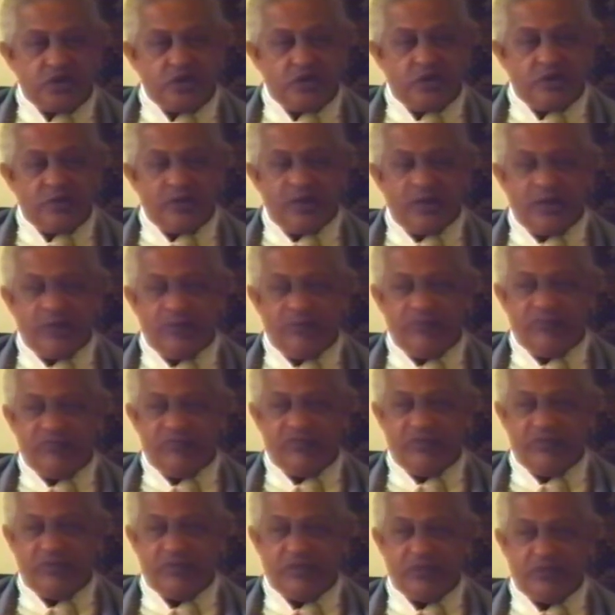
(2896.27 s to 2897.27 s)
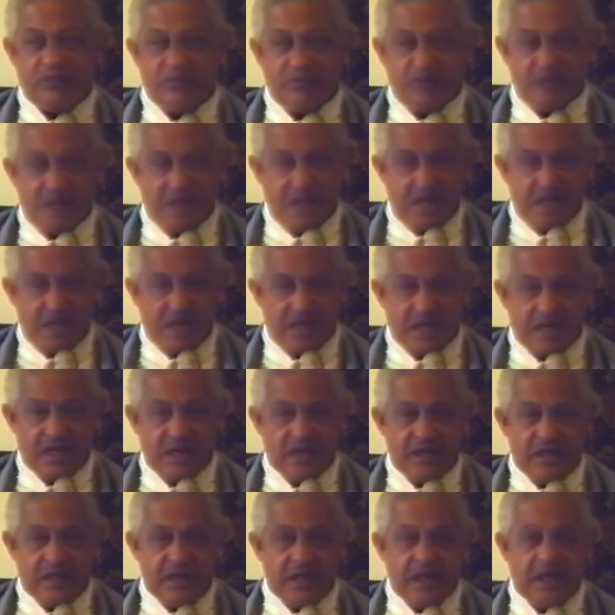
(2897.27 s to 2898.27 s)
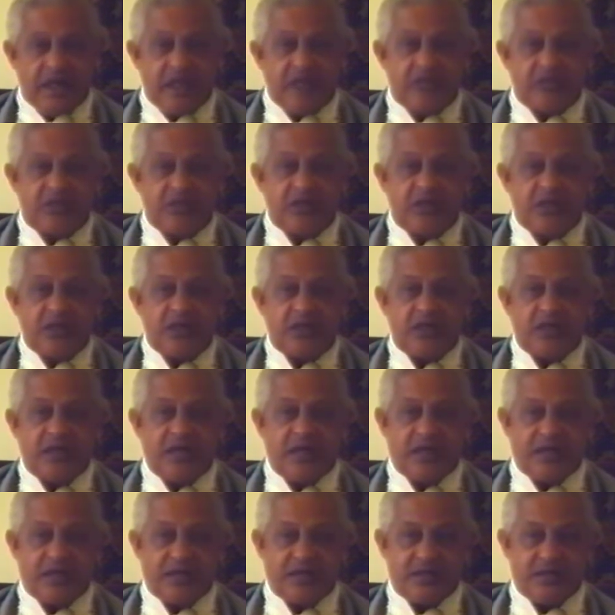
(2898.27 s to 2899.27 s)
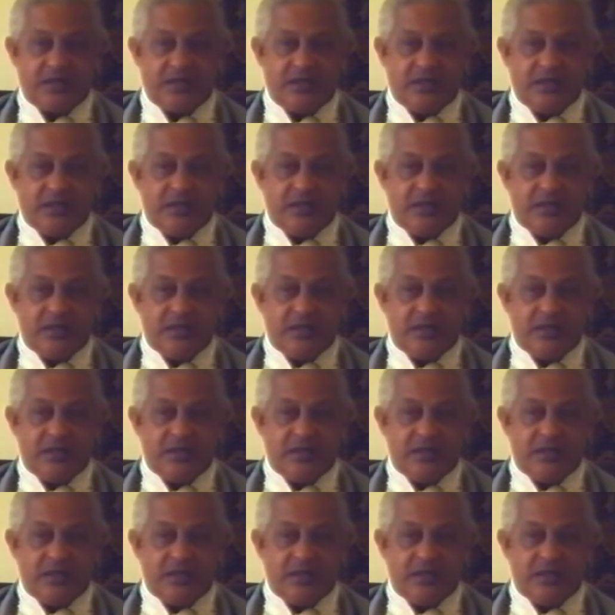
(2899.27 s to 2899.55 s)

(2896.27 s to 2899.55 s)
stop him from committing a certain act,